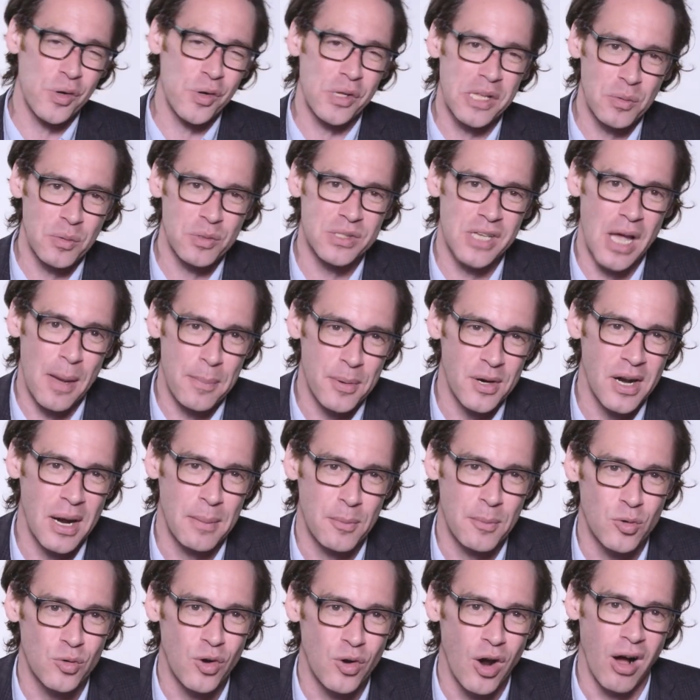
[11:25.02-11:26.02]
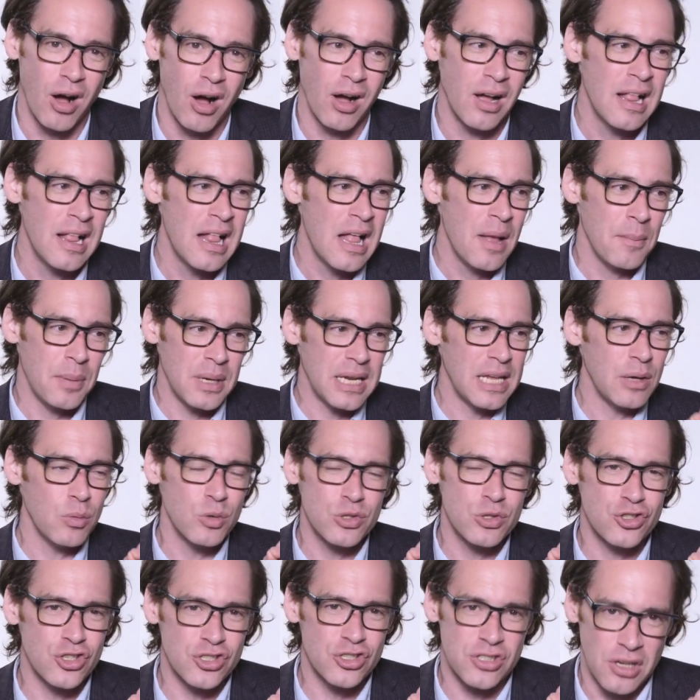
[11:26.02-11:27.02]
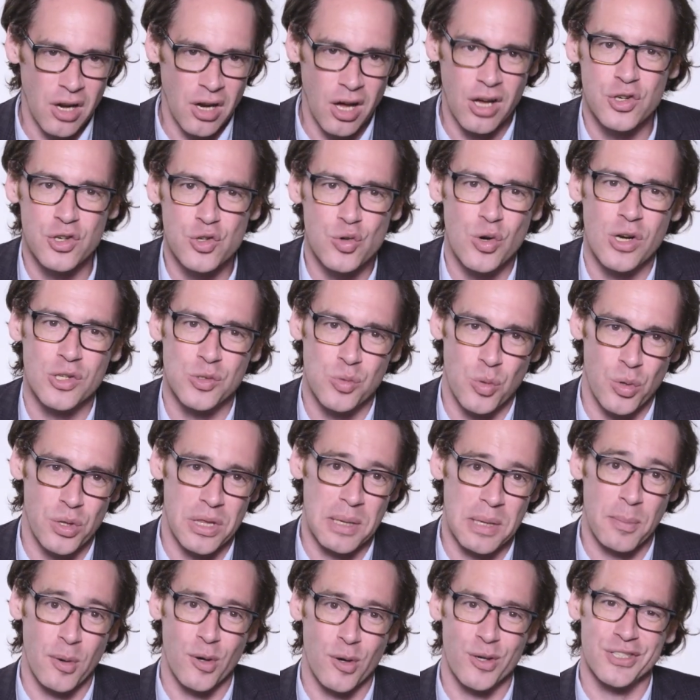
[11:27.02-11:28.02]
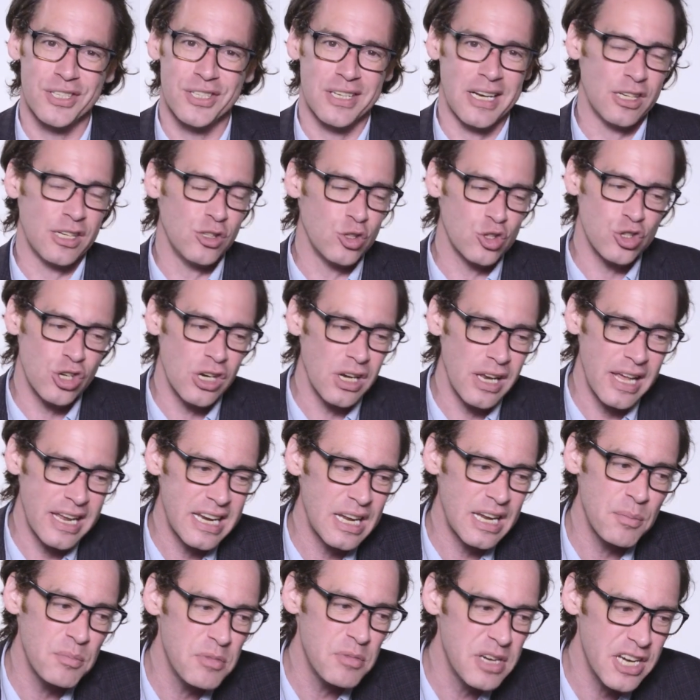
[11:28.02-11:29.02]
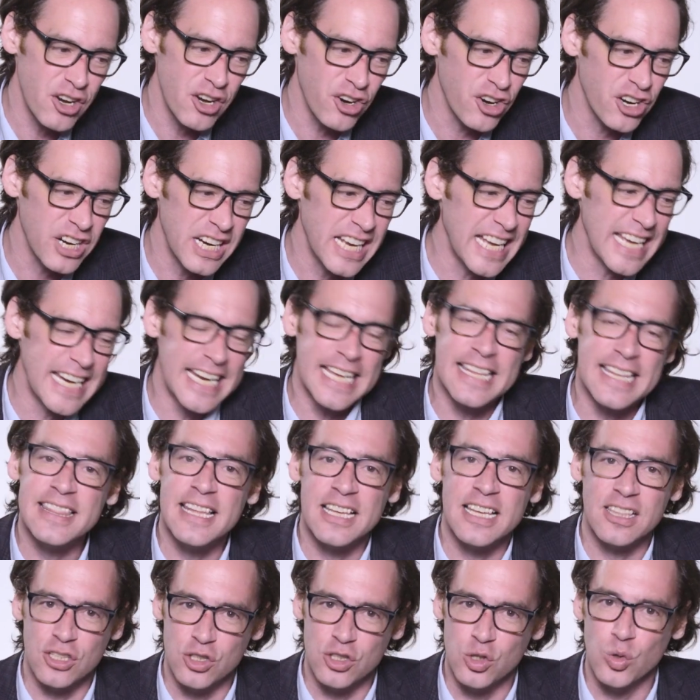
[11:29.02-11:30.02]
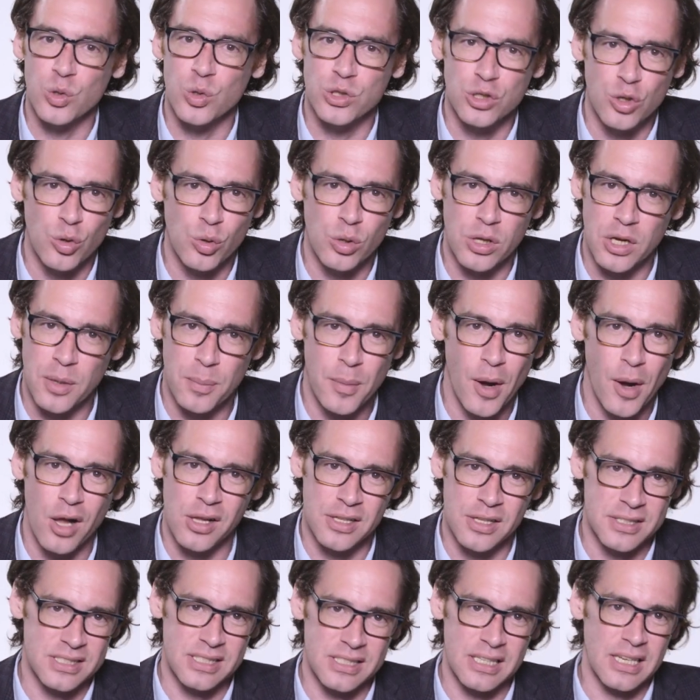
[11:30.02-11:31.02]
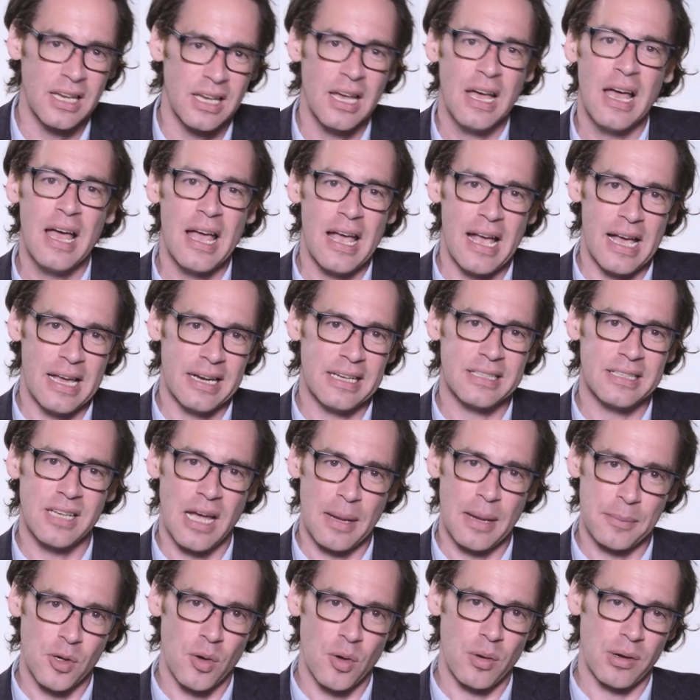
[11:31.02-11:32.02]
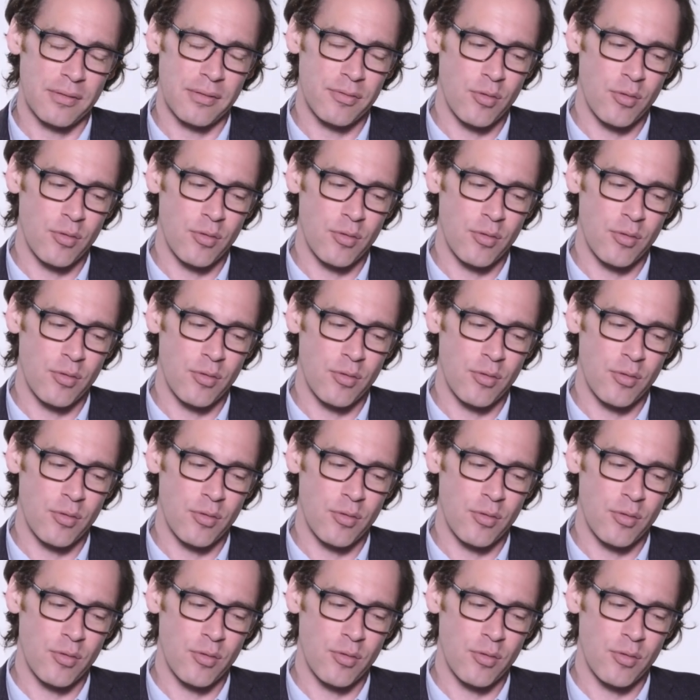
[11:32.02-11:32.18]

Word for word: only was Oppenheimer wrong, but he was just an untrustworthy person and you shouldn't let him near anything to do with nuclear policy anytime going